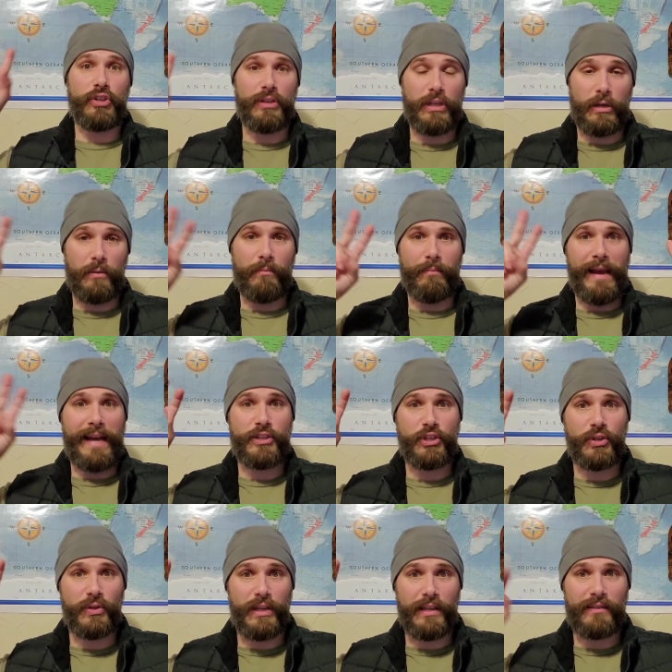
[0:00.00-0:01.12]
you know, mass
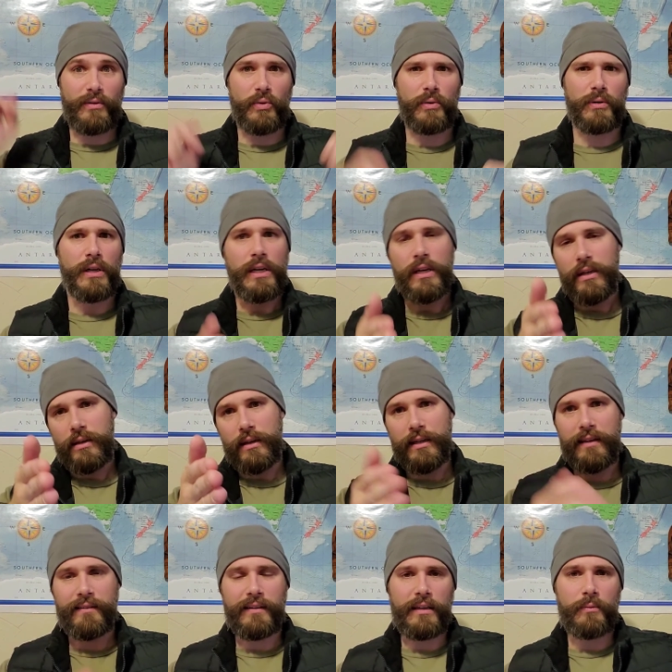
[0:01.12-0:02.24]
shootings or an
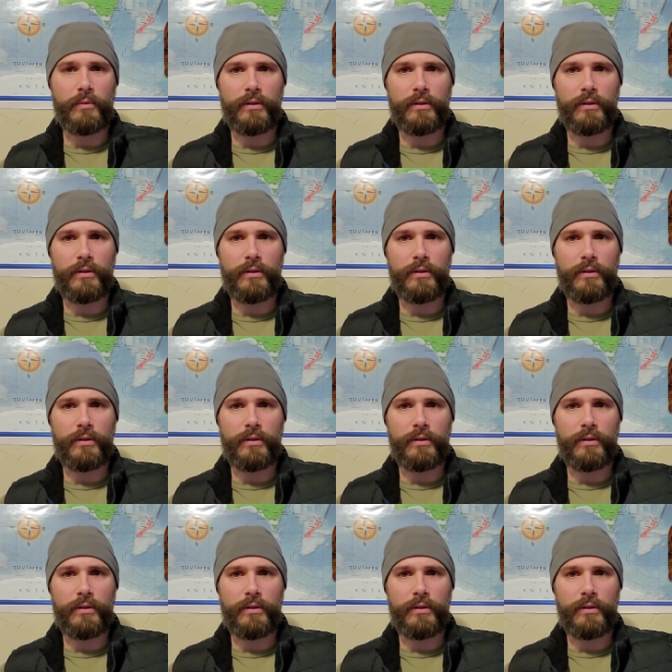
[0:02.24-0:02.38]
incident